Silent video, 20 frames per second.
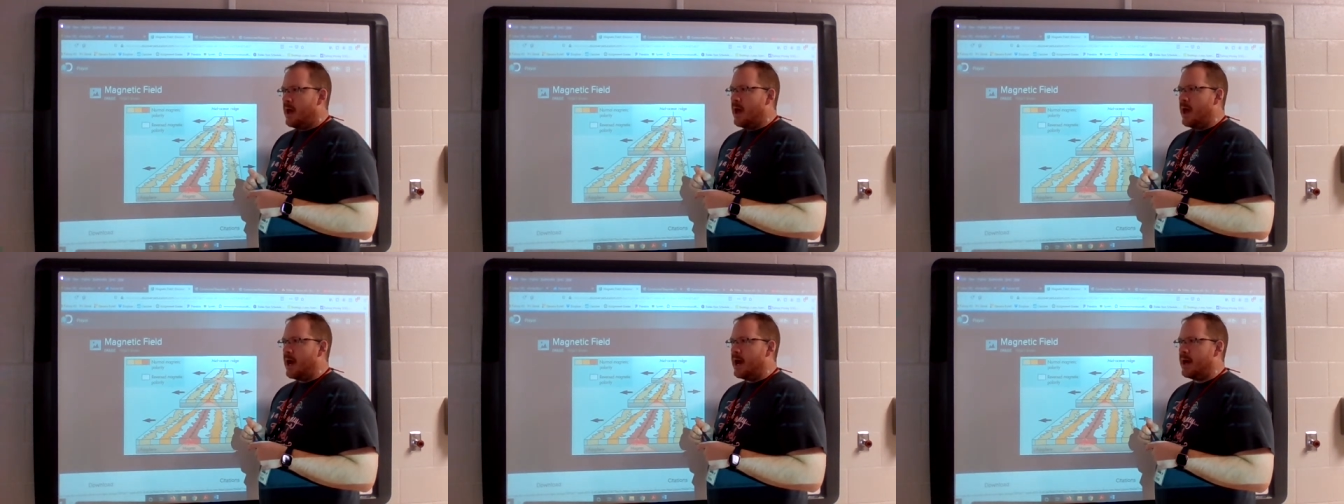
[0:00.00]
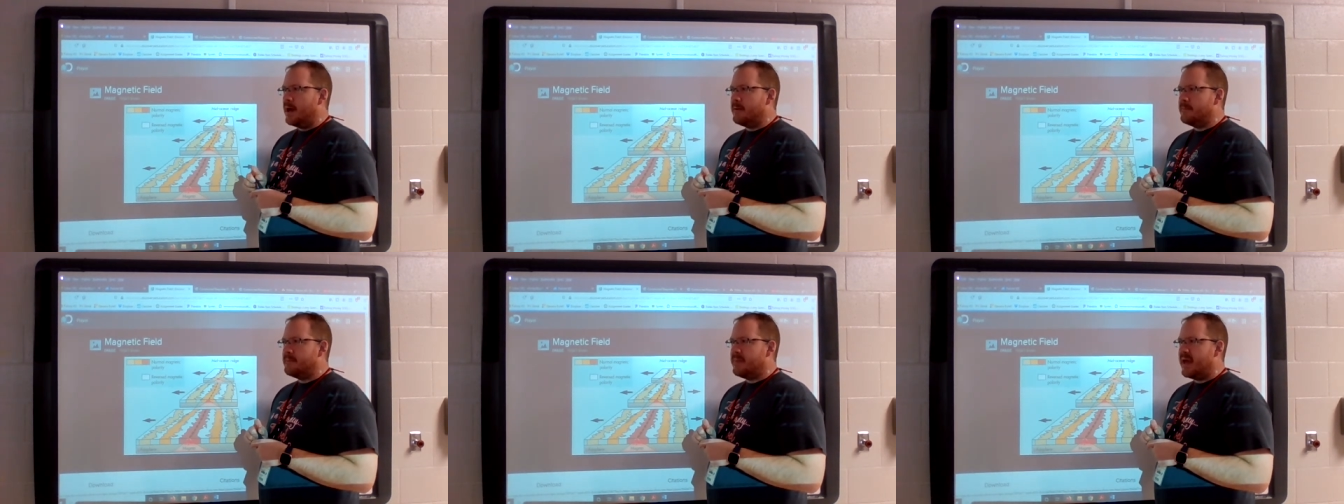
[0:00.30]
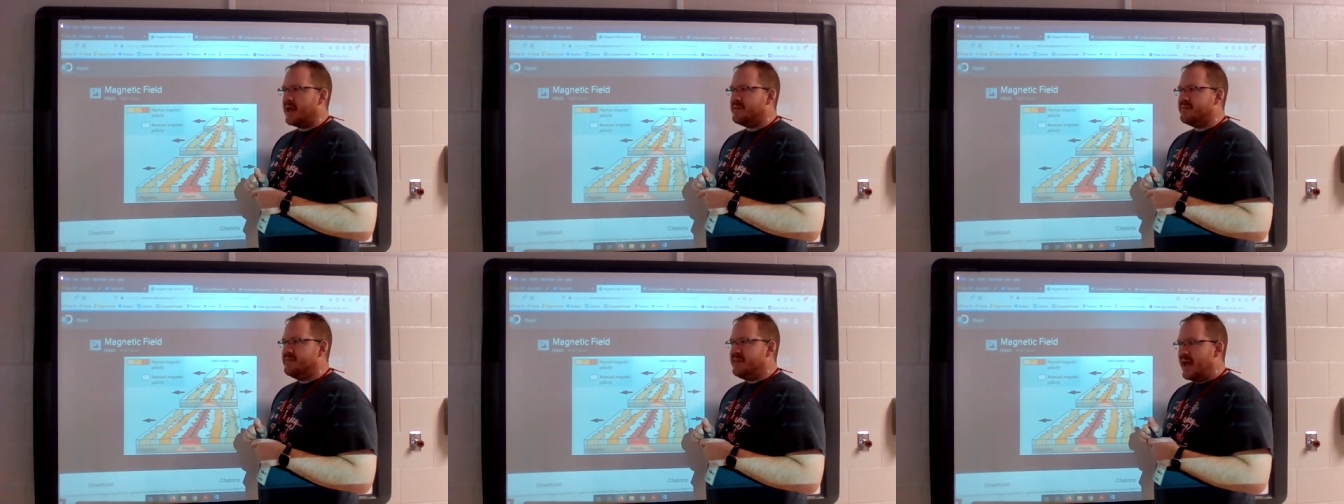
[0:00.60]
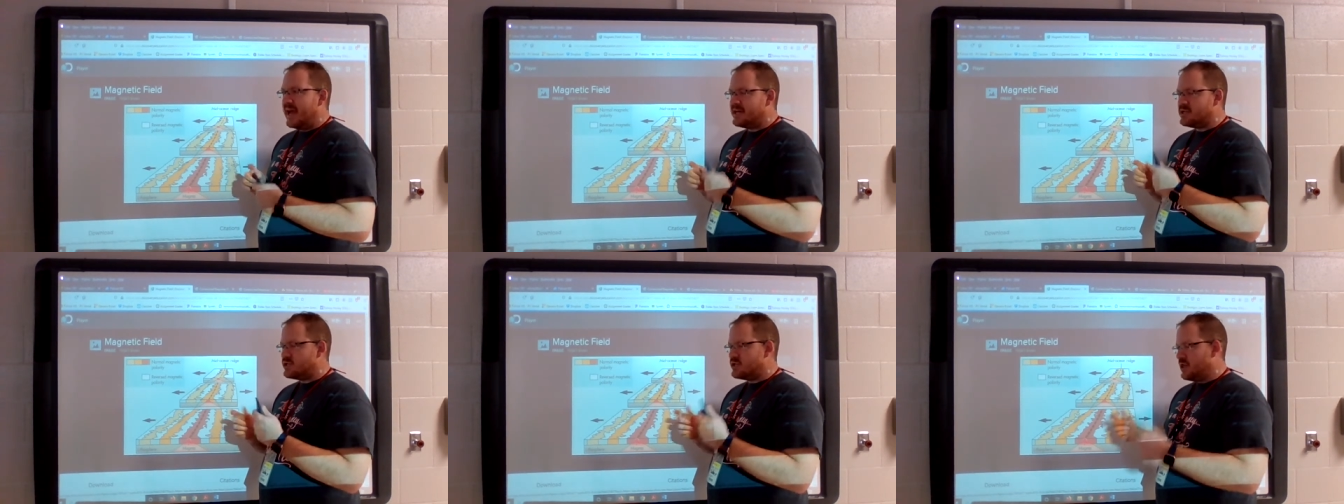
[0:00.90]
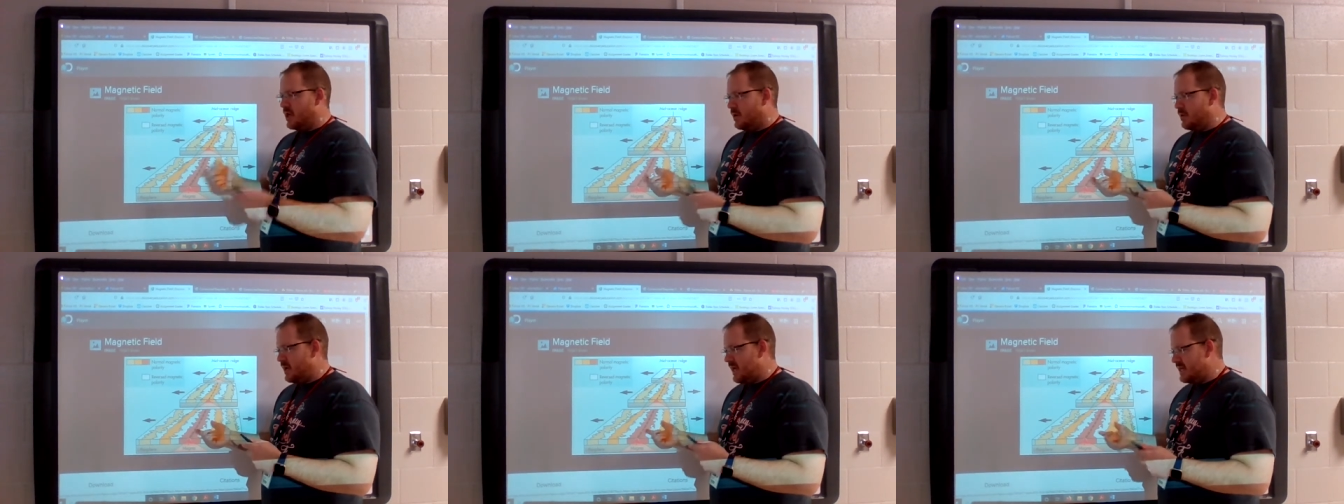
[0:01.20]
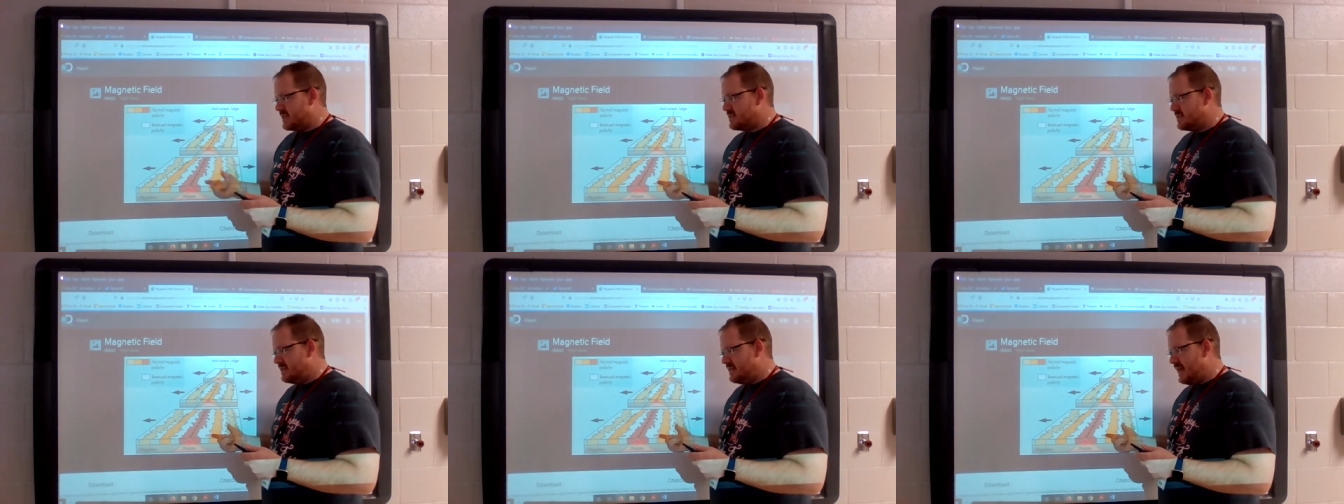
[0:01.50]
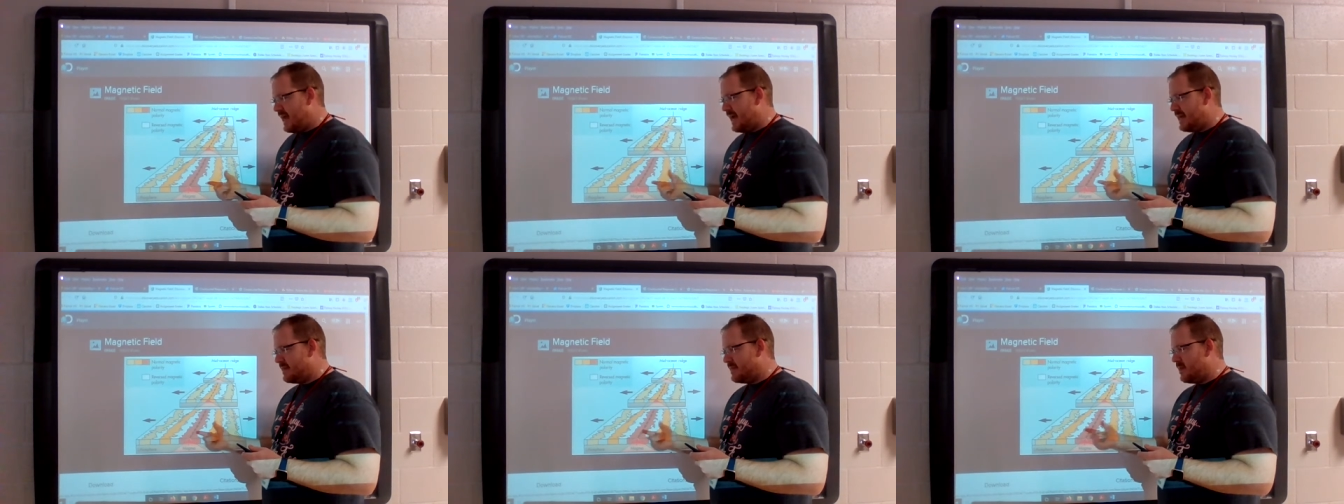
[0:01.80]
Um, and that showed us
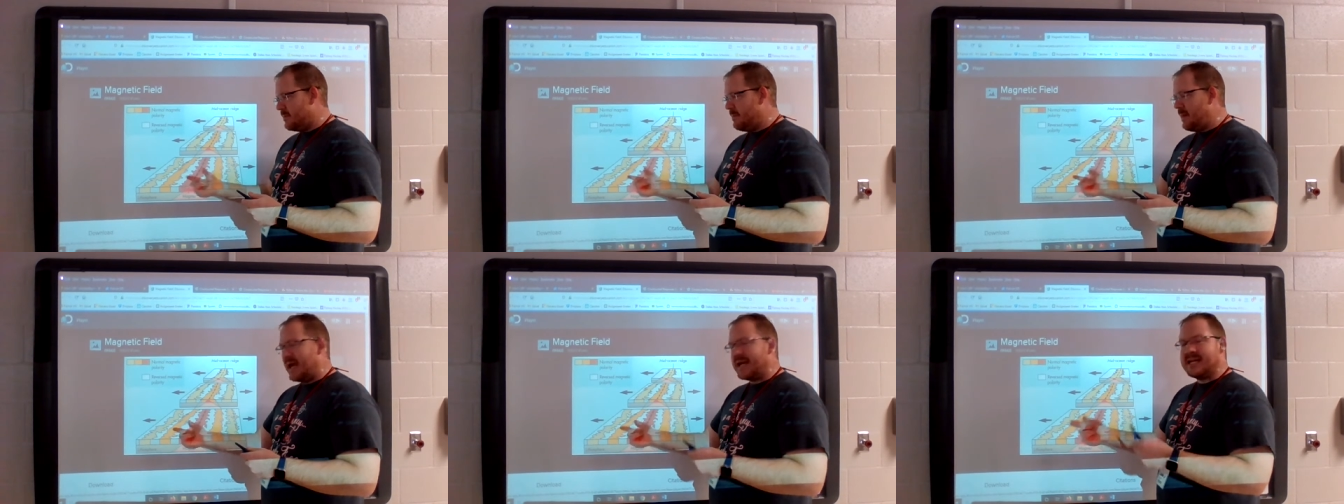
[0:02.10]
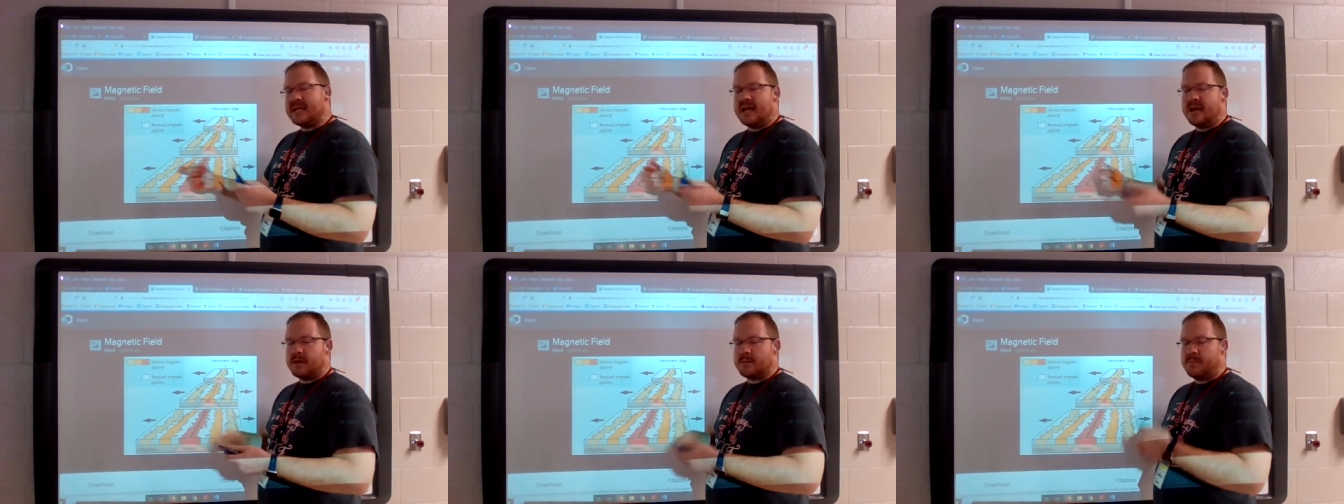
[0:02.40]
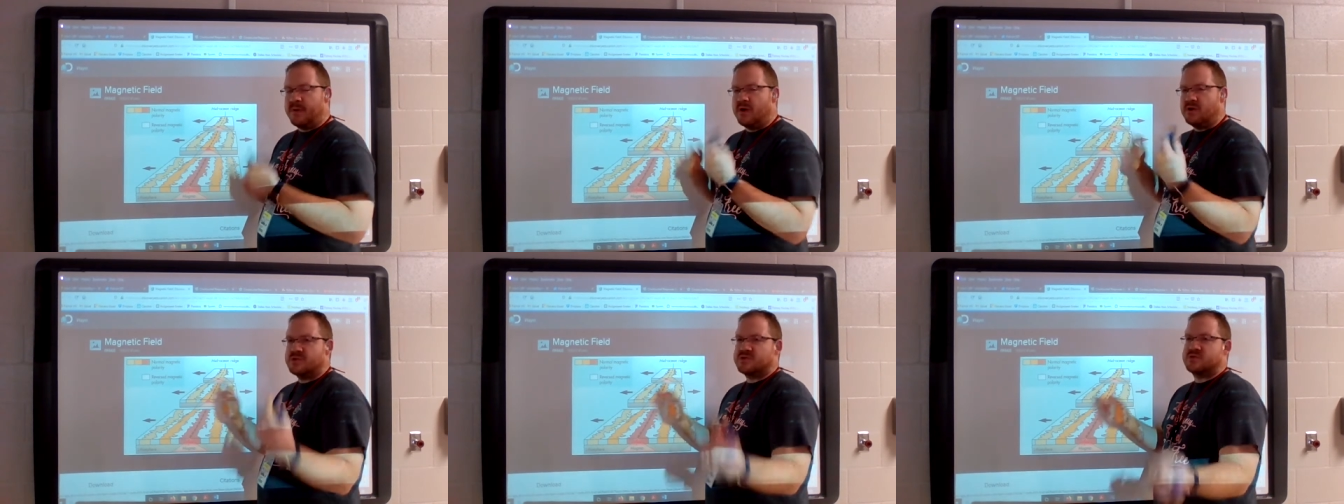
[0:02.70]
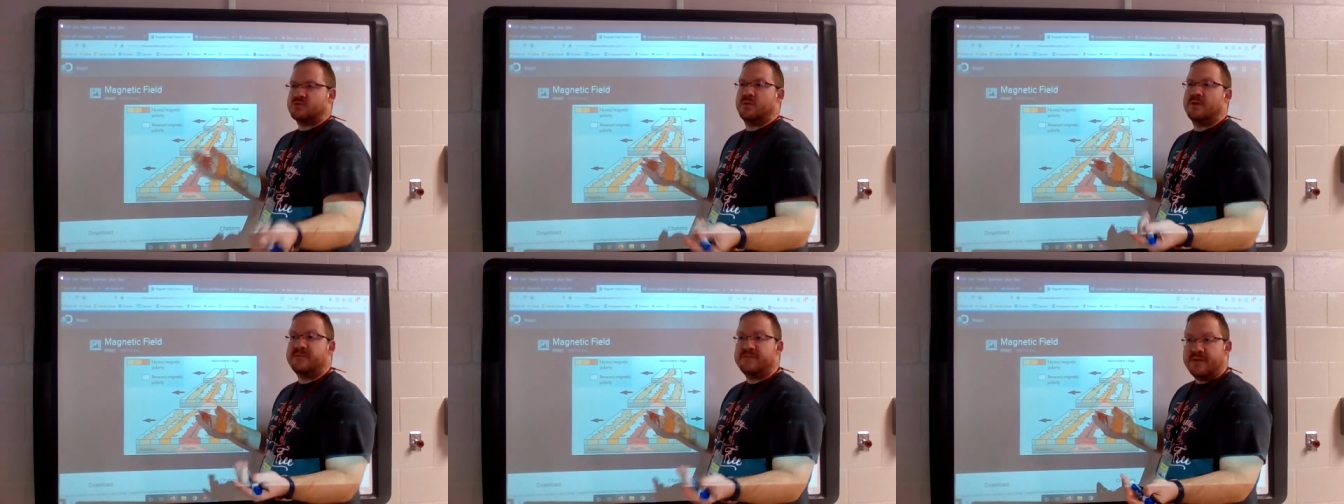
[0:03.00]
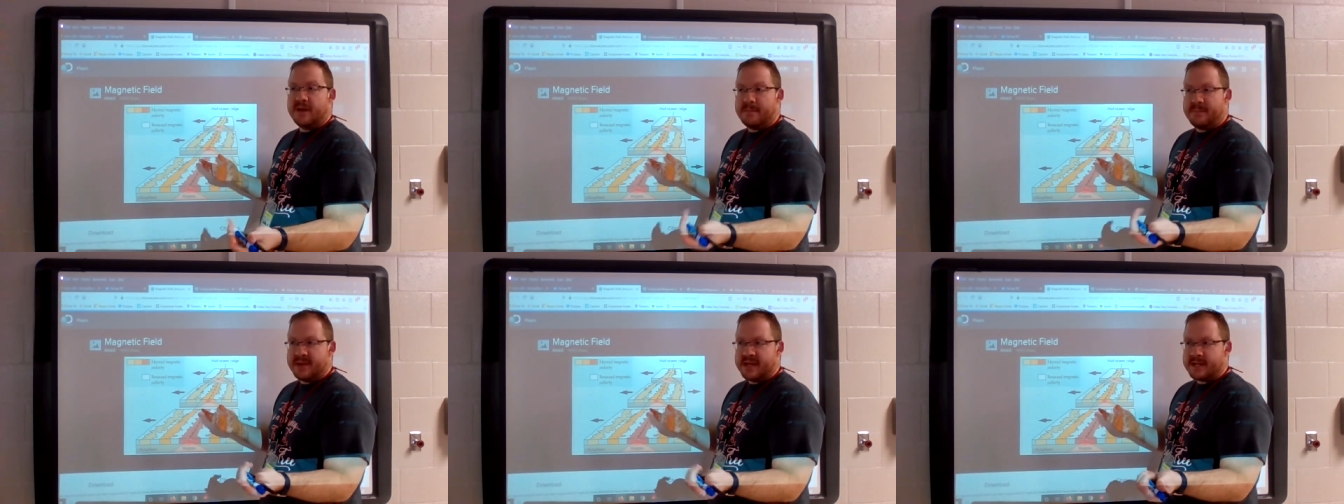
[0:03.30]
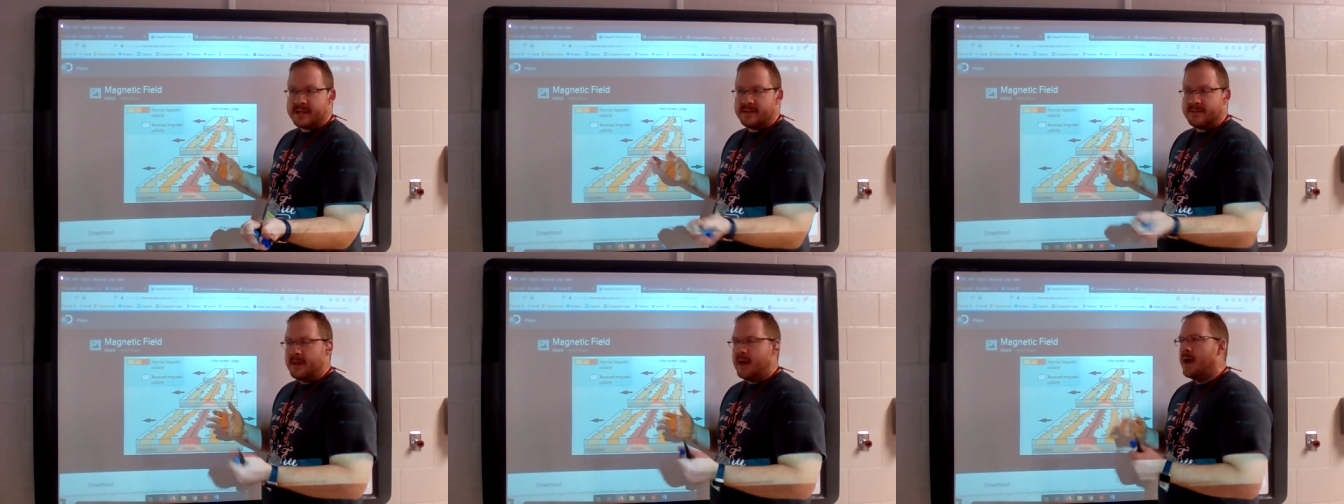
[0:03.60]
that the magnetic poles were flipping,